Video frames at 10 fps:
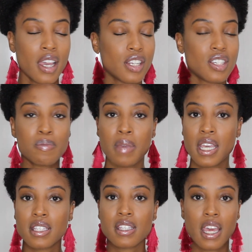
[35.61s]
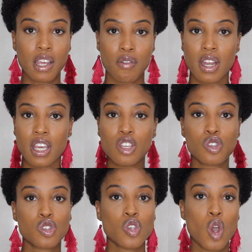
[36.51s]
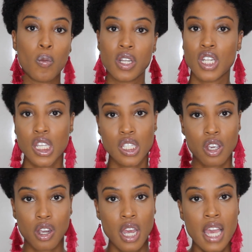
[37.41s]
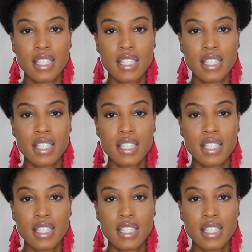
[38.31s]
It just makes getting ready so much easier.